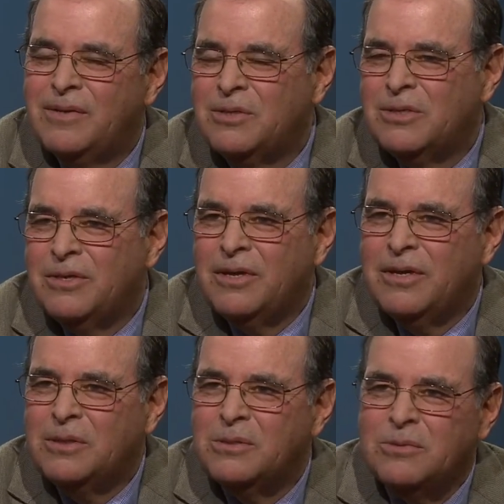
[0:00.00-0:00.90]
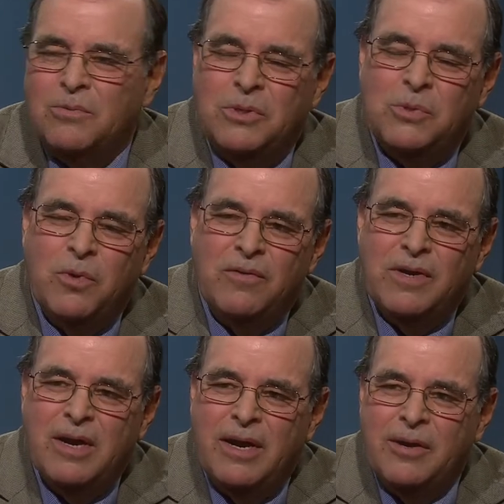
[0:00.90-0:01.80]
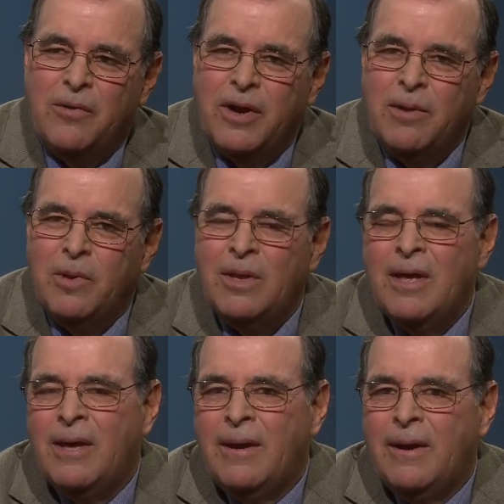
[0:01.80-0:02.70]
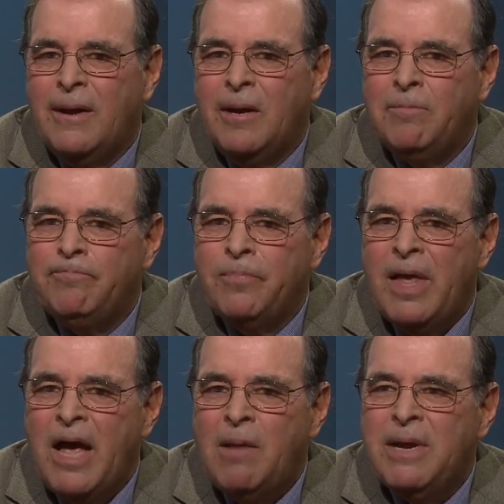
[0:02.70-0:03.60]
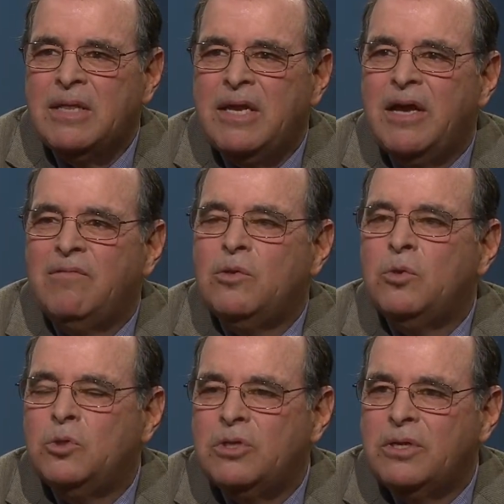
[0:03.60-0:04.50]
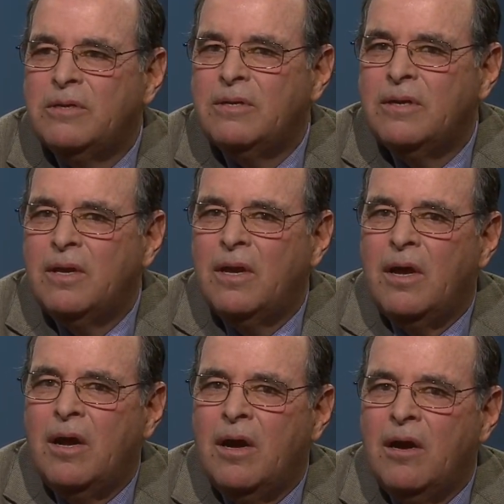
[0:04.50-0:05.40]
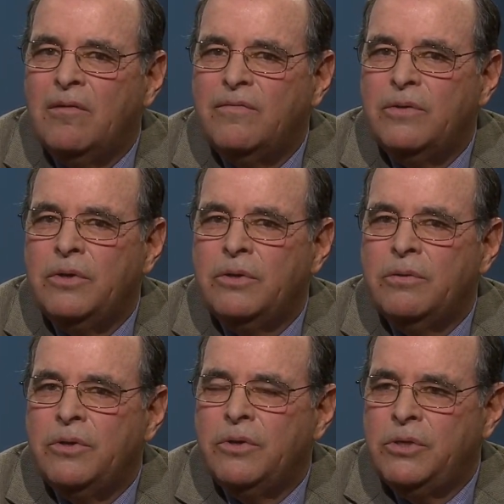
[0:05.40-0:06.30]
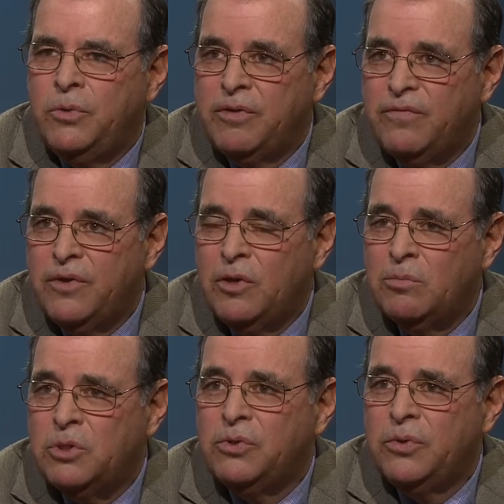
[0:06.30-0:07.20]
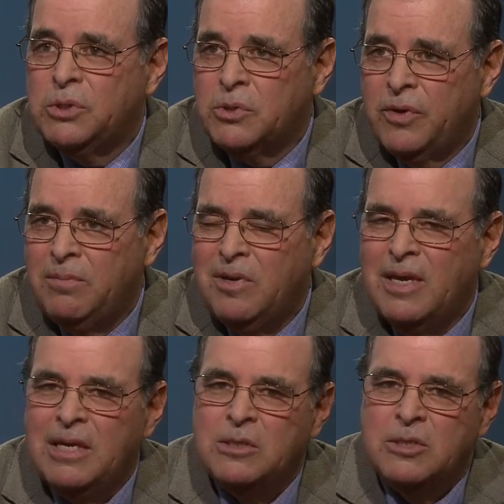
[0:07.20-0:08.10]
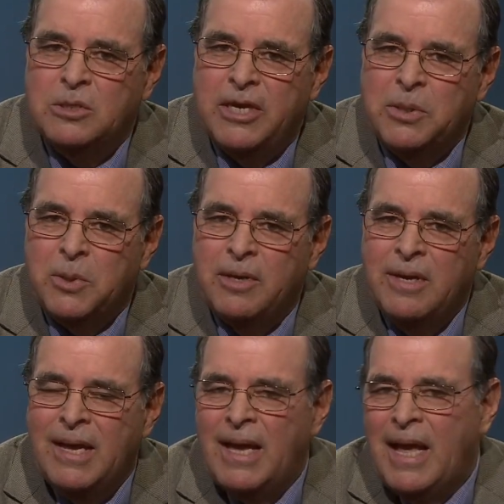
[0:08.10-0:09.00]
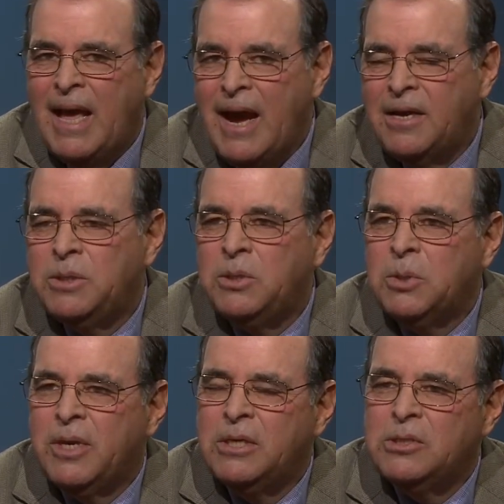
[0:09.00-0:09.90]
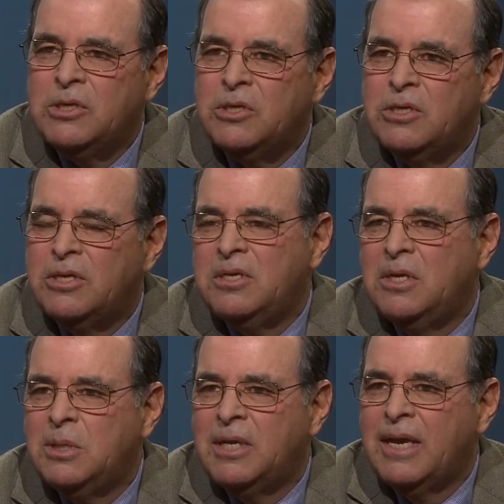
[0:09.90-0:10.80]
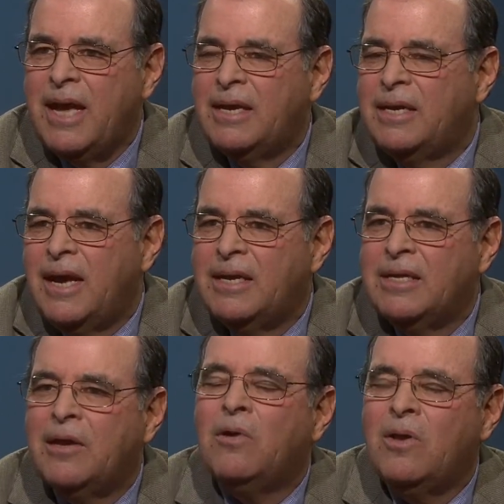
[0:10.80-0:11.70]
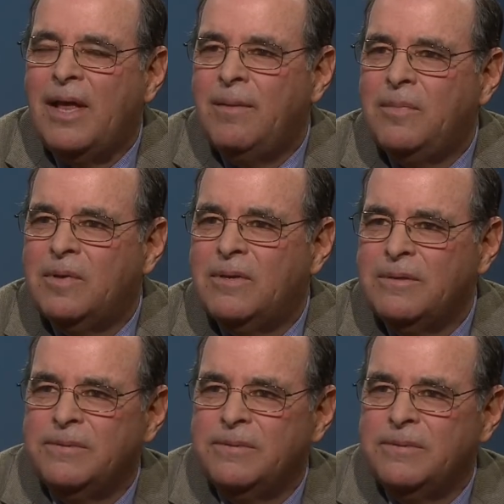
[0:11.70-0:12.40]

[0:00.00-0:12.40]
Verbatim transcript: Yeah, it's, absolutely. it's it's one of a kind, incredible. Um, how about the evolution? of you're, you're doing films, you're doing screenplays, etc. How did you transition to teaching? How did, how did that all happen?